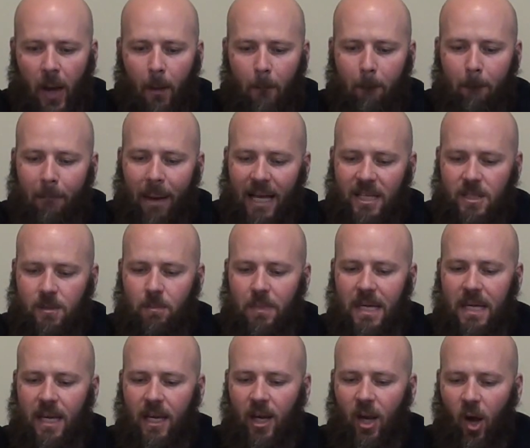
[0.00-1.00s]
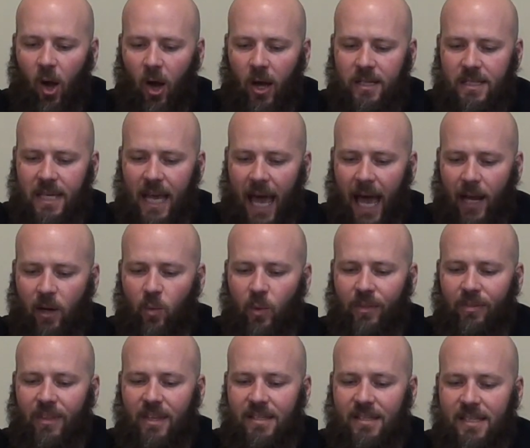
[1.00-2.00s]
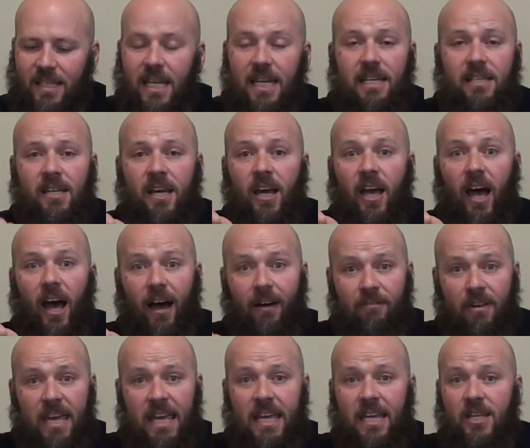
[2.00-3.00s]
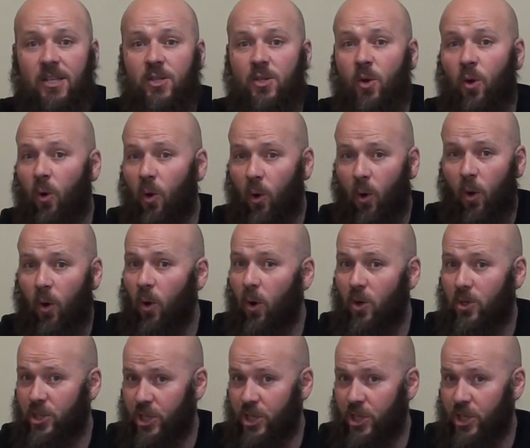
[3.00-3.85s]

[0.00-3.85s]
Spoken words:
must be in contact with the seat of his or her